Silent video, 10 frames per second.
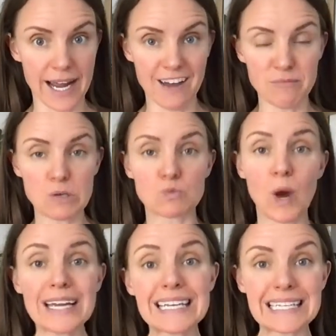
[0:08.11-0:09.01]
I have been
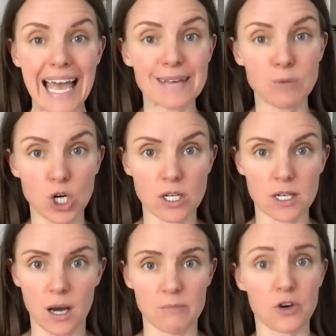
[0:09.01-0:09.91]
writing a book
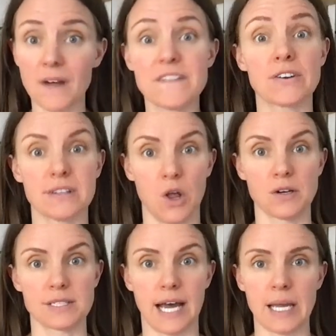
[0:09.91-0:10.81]
for a very
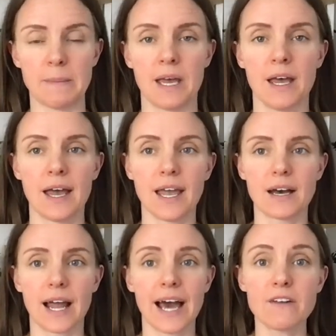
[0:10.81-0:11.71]
long time,
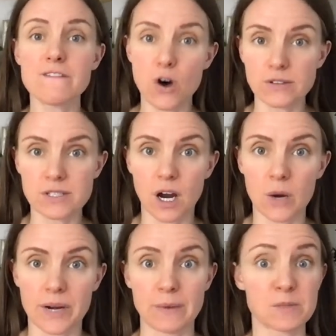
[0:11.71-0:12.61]
and I had a false
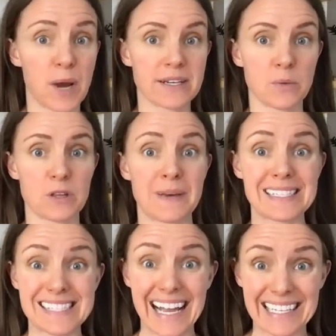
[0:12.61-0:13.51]
start when I was pregnant with my
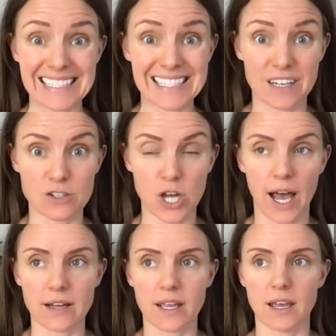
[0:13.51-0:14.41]
second son,
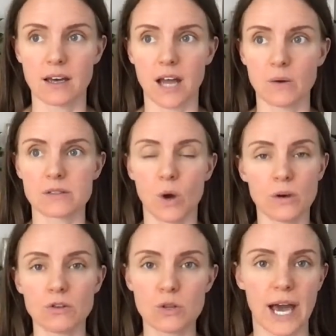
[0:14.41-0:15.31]
Jack, and I was
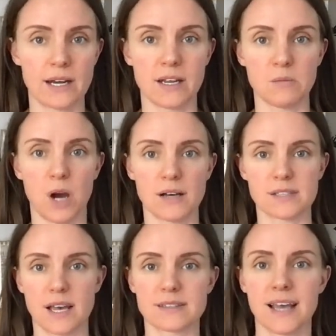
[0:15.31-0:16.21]
going through the editing
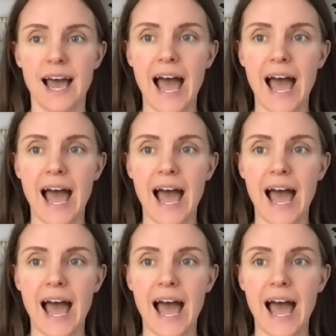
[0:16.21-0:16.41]
process.